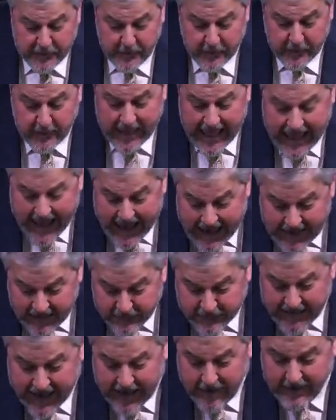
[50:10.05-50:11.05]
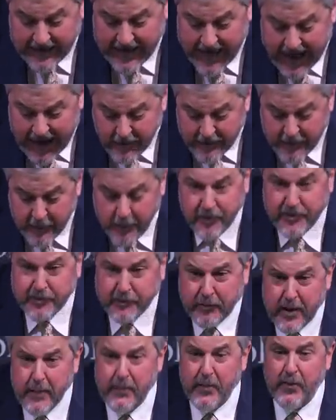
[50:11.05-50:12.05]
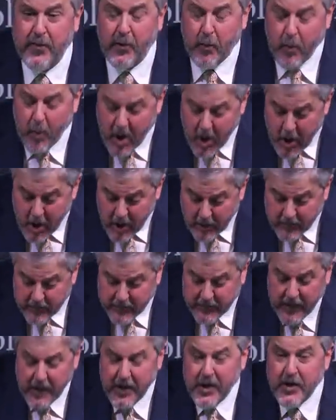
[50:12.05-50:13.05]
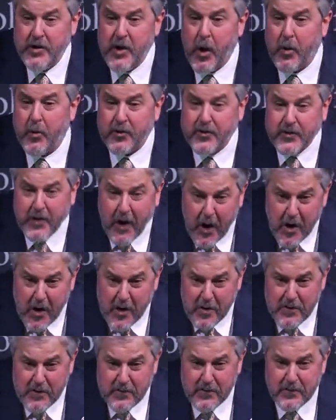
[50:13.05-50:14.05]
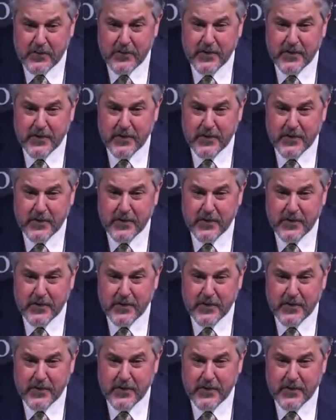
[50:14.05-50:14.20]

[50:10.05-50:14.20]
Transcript: with your life now allow you to scribble the words, no reserve